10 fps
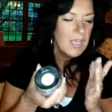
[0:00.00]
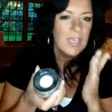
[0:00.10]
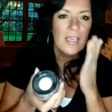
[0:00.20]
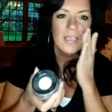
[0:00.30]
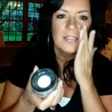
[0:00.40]

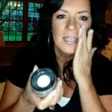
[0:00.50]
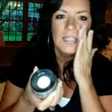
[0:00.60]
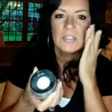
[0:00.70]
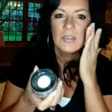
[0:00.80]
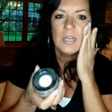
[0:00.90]
is
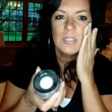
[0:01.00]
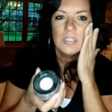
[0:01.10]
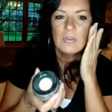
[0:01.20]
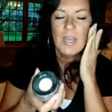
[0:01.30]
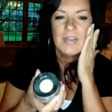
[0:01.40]
it's going to
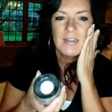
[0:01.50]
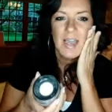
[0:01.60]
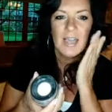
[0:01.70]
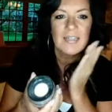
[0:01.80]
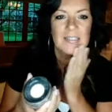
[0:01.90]
do a
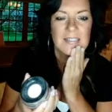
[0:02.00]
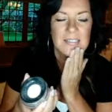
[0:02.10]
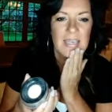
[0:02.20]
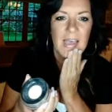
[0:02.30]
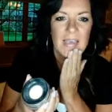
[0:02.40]
nice
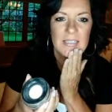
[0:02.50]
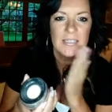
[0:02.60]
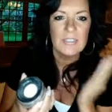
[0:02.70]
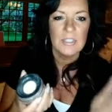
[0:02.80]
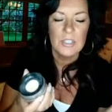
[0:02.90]
set
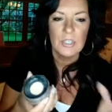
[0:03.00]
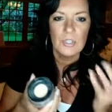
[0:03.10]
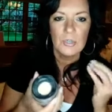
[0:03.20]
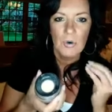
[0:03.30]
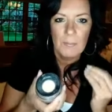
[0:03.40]
to
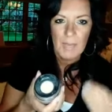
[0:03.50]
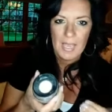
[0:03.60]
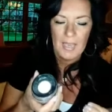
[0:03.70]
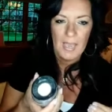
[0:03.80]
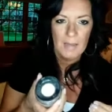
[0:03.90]
your
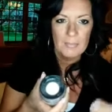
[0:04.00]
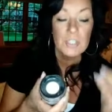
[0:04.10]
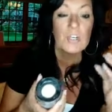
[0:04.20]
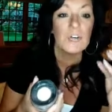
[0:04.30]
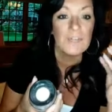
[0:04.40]
makeup,
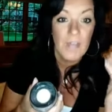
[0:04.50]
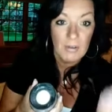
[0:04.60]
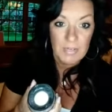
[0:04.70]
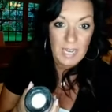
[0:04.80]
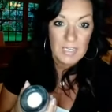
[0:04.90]
to your
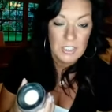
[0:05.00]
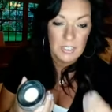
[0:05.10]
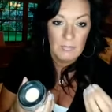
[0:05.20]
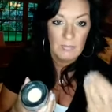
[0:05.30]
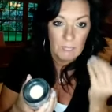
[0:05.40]

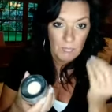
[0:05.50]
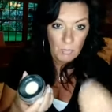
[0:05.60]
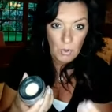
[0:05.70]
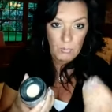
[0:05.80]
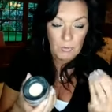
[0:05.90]
foundation,
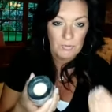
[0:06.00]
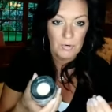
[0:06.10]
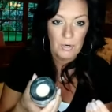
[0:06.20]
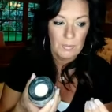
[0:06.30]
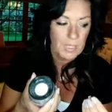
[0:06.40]
more
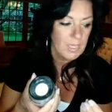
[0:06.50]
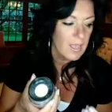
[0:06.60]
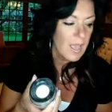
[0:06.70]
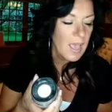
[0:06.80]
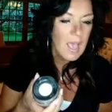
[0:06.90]
preferably.
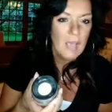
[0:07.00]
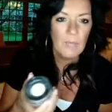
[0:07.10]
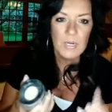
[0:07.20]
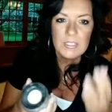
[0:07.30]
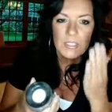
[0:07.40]
And
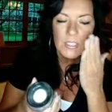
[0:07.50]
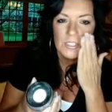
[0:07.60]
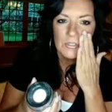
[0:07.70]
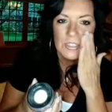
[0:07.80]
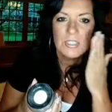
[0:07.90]
what it's going to
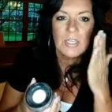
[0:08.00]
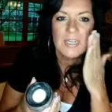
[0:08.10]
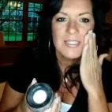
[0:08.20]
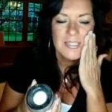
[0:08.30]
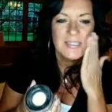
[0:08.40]
do is it's going
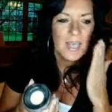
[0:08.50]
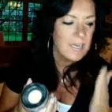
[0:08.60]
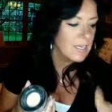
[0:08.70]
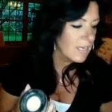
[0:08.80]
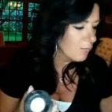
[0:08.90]
to set
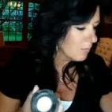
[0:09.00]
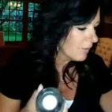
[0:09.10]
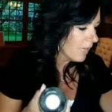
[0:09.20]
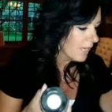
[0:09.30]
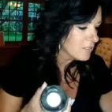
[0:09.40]
it in
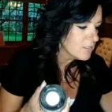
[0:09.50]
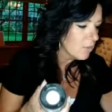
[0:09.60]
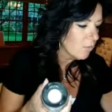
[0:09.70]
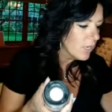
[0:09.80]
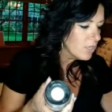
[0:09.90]
place.
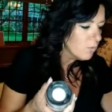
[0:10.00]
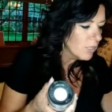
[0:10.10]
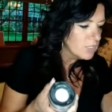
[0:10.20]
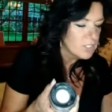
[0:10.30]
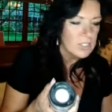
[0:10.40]
So what you want
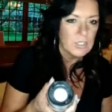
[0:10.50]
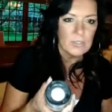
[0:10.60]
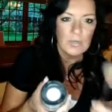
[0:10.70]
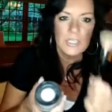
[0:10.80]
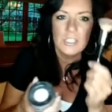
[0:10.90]
to
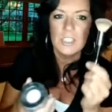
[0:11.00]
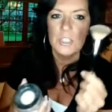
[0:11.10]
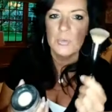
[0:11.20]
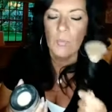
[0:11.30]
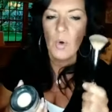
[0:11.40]
do is
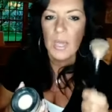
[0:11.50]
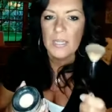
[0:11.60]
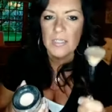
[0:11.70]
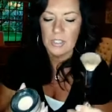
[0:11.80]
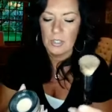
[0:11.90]
you
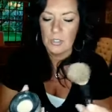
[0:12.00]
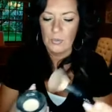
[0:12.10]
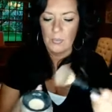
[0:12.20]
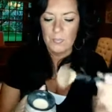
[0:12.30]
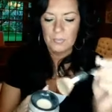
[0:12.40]
want
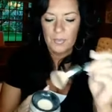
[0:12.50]
to